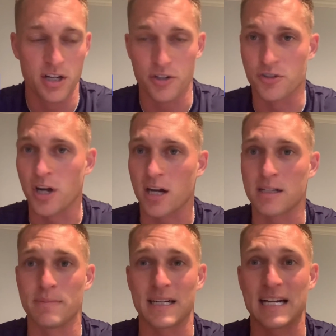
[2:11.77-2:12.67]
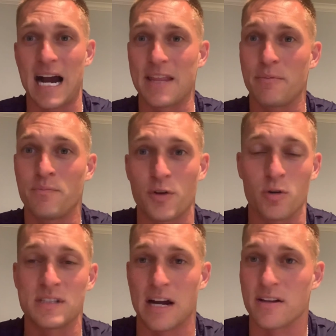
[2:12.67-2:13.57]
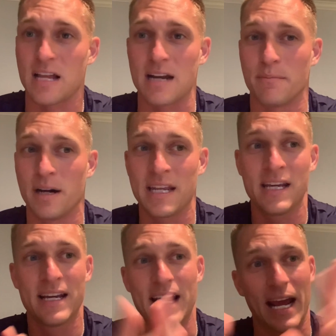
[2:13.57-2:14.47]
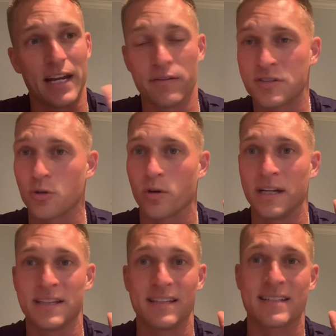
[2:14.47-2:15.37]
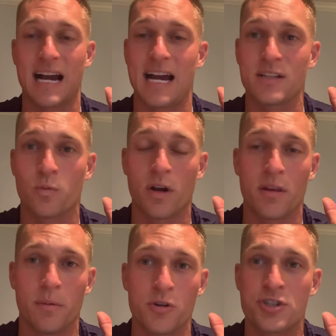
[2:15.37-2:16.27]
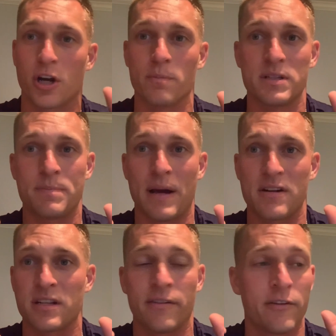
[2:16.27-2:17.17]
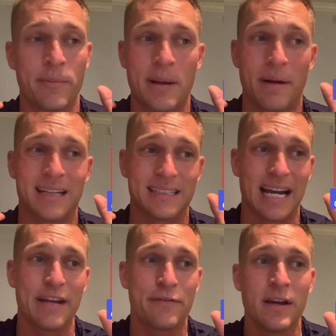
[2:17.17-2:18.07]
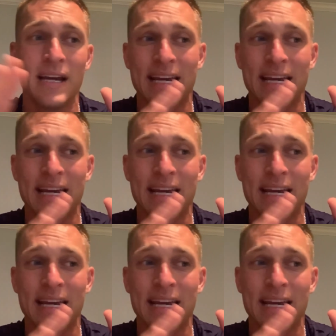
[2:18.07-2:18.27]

You're talking about a guy that throws down a lot of money. End of story. This guy is one of the most sharpest betters I've ever met in my life.